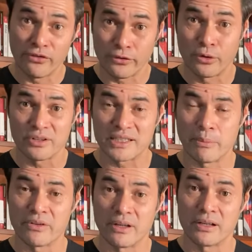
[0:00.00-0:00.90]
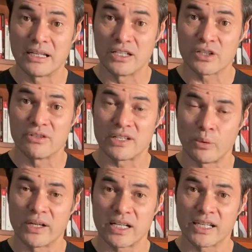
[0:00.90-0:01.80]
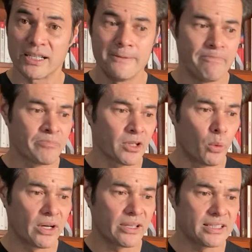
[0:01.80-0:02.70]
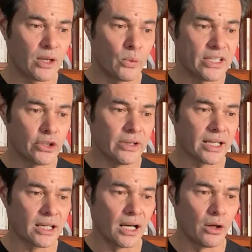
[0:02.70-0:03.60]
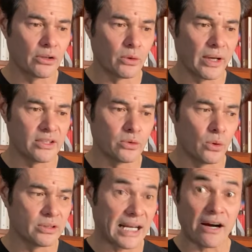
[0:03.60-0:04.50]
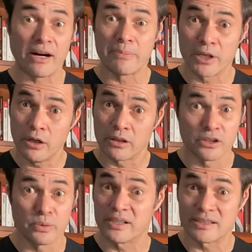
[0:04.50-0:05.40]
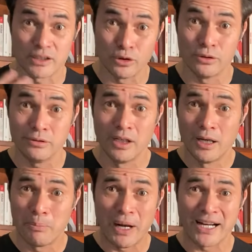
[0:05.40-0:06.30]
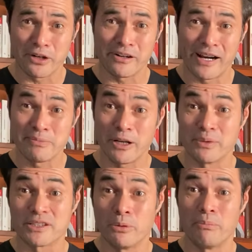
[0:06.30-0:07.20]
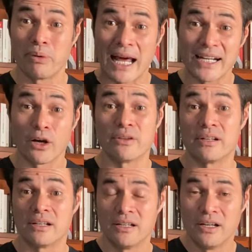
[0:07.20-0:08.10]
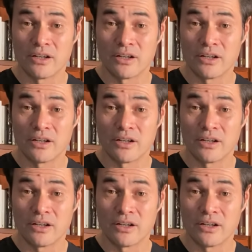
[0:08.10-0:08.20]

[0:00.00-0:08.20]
through on some of the initiatives that we're taking, one of the things that we're doing along the way towards our IPO, because we're still planning on an IPO, we're still planning on the